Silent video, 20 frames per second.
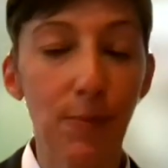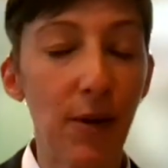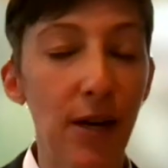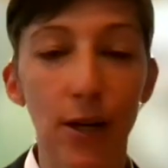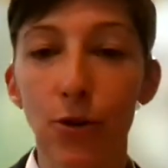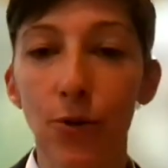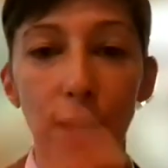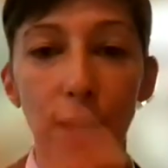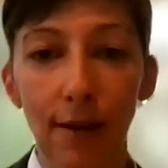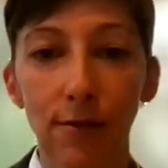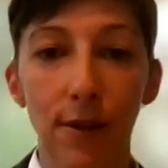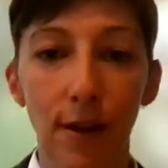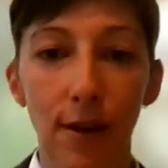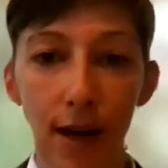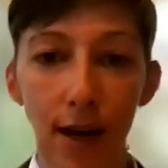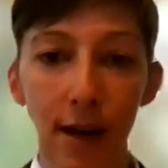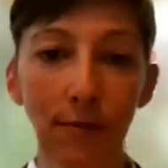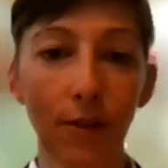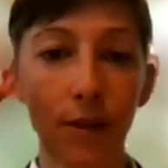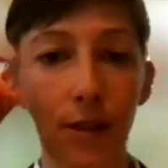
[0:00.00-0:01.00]
but I don't have
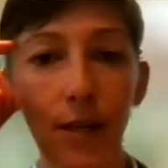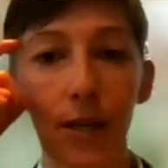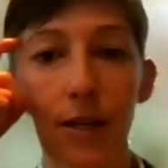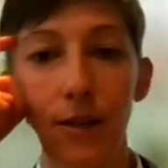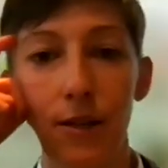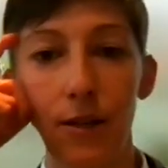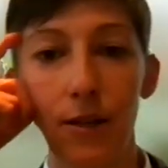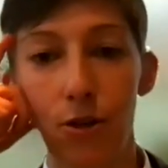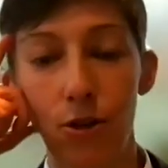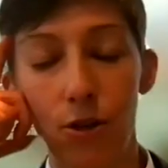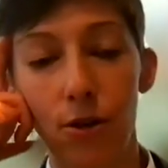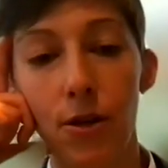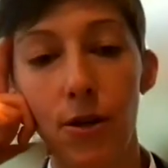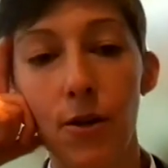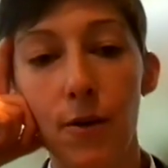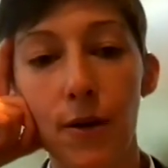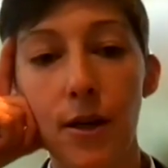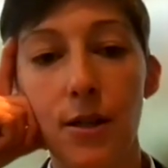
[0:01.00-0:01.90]
have the data to show you.